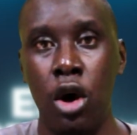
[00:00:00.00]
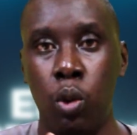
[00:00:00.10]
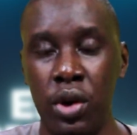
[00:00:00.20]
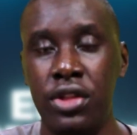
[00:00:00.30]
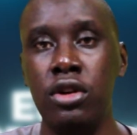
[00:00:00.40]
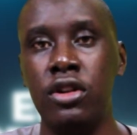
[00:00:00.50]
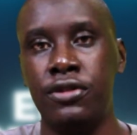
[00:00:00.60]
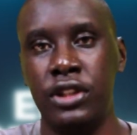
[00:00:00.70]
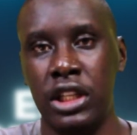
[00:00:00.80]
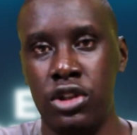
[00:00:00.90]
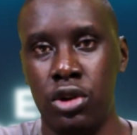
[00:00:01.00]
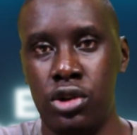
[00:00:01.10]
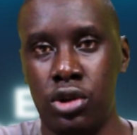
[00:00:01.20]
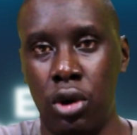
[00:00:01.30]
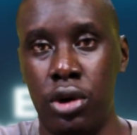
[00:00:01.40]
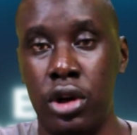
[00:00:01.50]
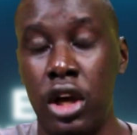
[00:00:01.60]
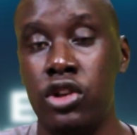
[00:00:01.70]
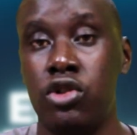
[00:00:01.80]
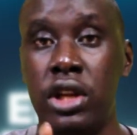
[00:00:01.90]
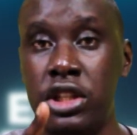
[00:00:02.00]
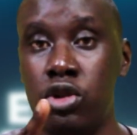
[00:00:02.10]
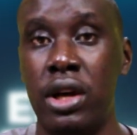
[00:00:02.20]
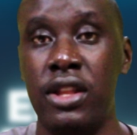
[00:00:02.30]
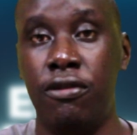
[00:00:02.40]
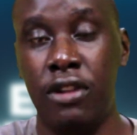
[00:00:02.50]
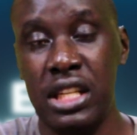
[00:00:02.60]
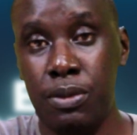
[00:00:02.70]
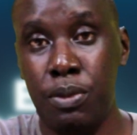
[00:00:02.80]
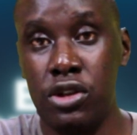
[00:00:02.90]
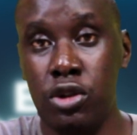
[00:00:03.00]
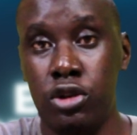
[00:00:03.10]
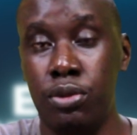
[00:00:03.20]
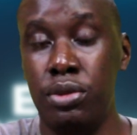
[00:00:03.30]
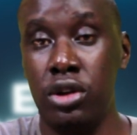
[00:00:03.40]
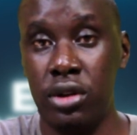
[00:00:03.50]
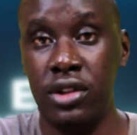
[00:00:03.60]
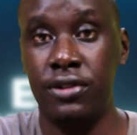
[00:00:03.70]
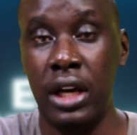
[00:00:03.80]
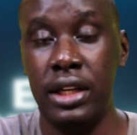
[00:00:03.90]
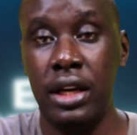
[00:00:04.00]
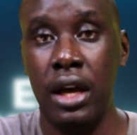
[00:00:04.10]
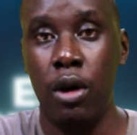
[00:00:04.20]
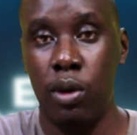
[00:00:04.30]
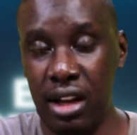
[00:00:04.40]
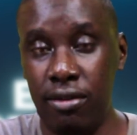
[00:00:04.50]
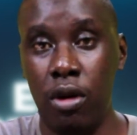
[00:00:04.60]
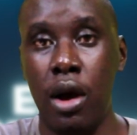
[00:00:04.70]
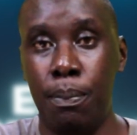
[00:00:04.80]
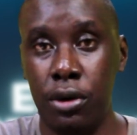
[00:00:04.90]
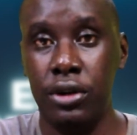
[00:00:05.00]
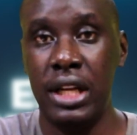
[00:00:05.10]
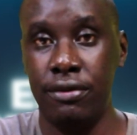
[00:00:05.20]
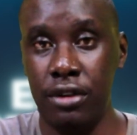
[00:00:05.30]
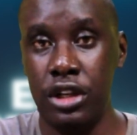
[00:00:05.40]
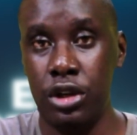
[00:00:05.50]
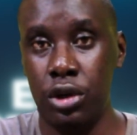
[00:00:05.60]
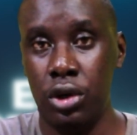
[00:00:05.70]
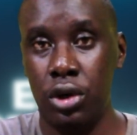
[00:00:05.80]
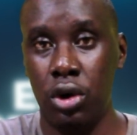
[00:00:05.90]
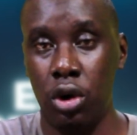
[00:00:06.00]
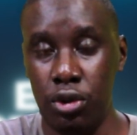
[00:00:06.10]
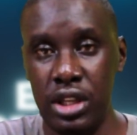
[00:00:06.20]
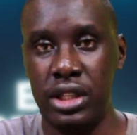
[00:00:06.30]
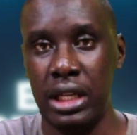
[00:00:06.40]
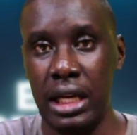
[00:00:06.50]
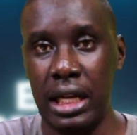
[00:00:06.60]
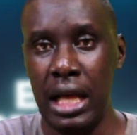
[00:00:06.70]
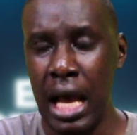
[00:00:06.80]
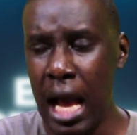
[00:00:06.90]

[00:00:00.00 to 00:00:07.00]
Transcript: with the notifications on so that you are the first person to be notified whenever we upload a video on this channel.